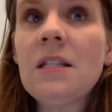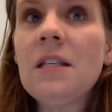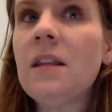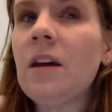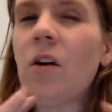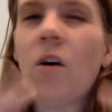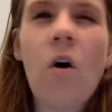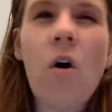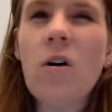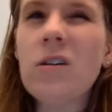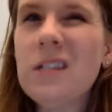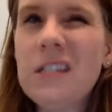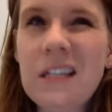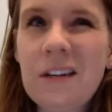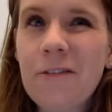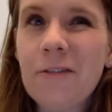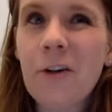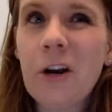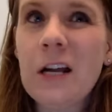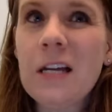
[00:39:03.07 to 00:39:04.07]
They're all
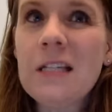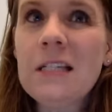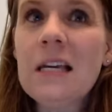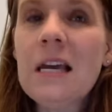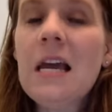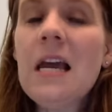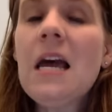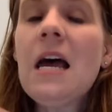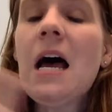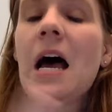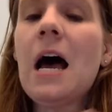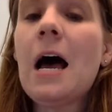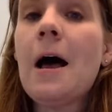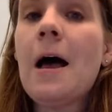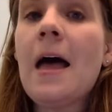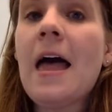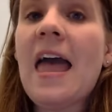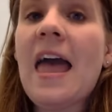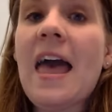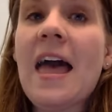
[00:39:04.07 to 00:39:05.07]
different. Uh,
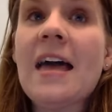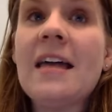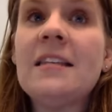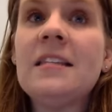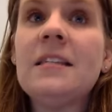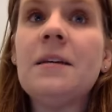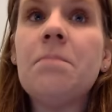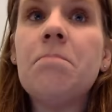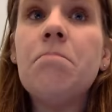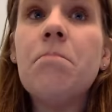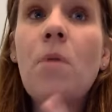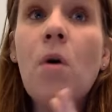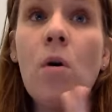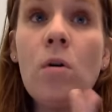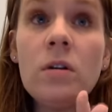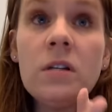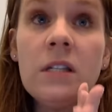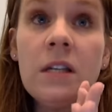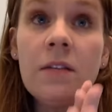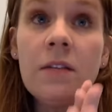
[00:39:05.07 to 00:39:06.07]
and
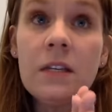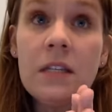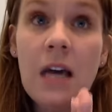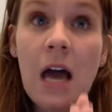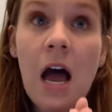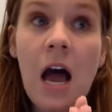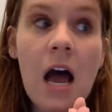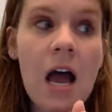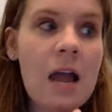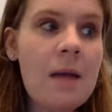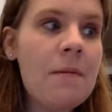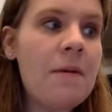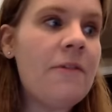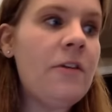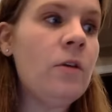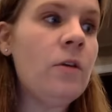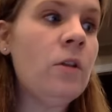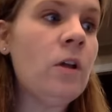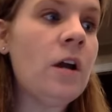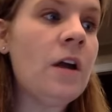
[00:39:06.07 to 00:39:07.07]
most of the time, if you
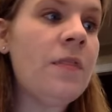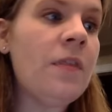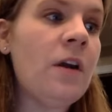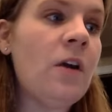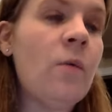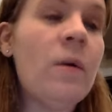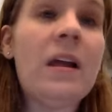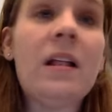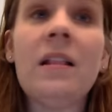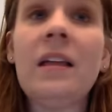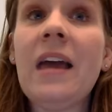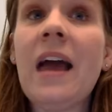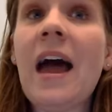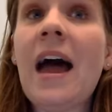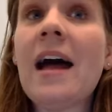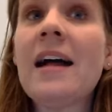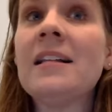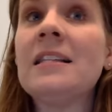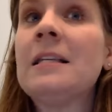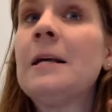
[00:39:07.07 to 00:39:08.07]
look at their weekly
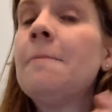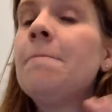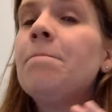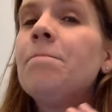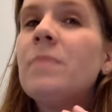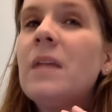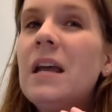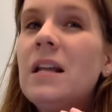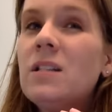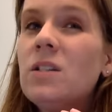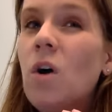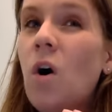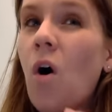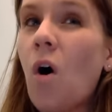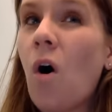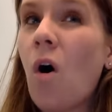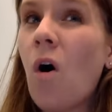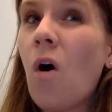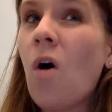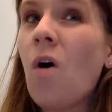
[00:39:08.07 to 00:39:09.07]
ads, it's
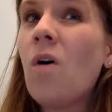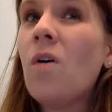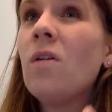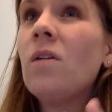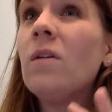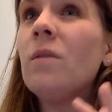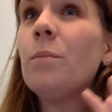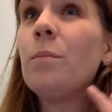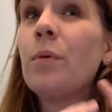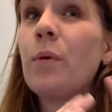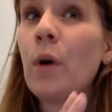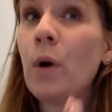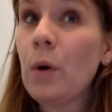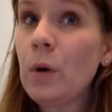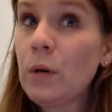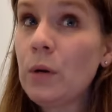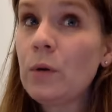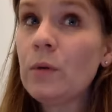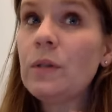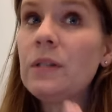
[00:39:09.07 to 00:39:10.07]
all
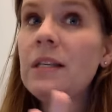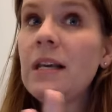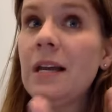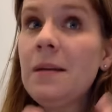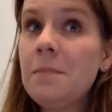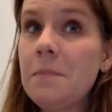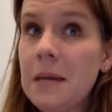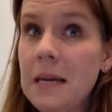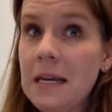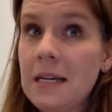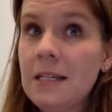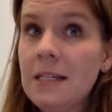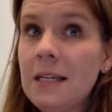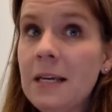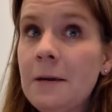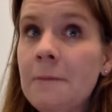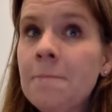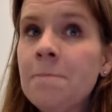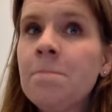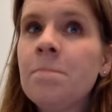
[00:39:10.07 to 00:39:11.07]
produce and meat
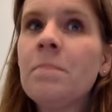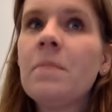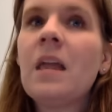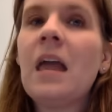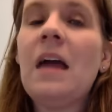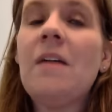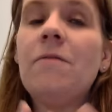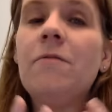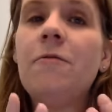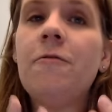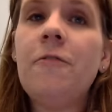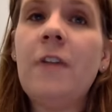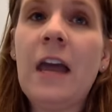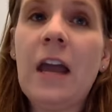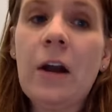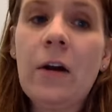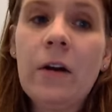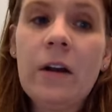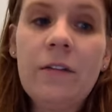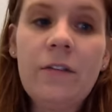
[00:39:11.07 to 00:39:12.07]
and
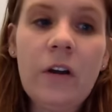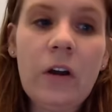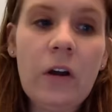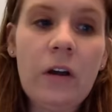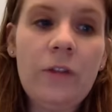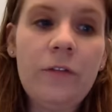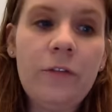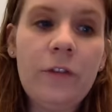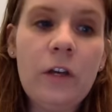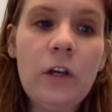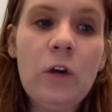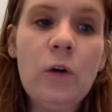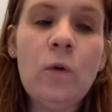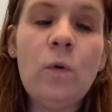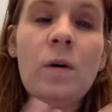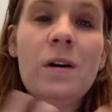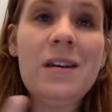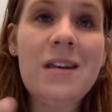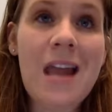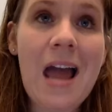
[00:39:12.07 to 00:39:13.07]
very, very few
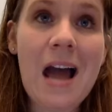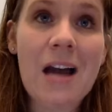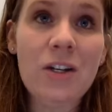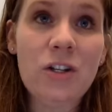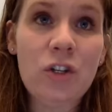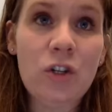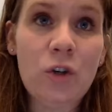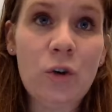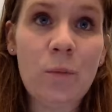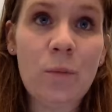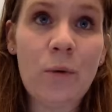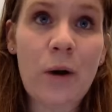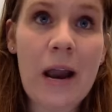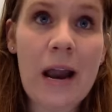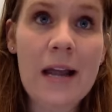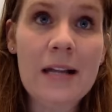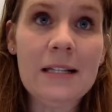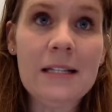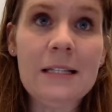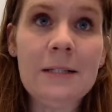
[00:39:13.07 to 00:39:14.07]
national
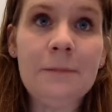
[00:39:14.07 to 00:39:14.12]
brands.